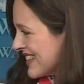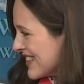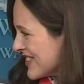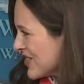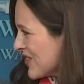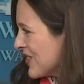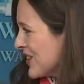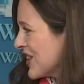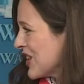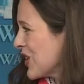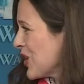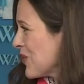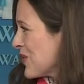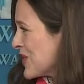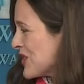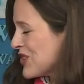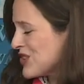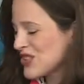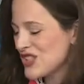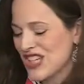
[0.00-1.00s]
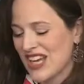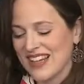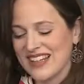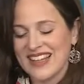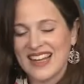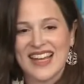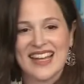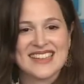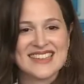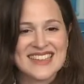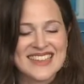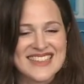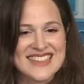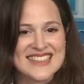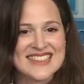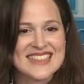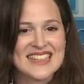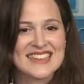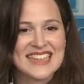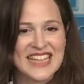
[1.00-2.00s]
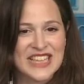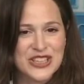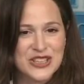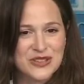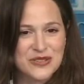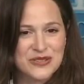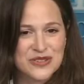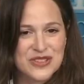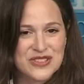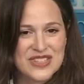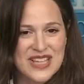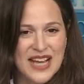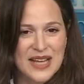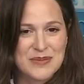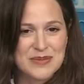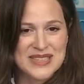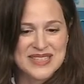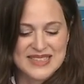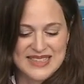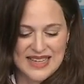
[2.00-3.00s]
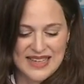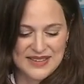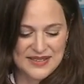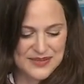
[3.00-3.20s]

Turning it over to Jen and Liz. Thank you for your time today.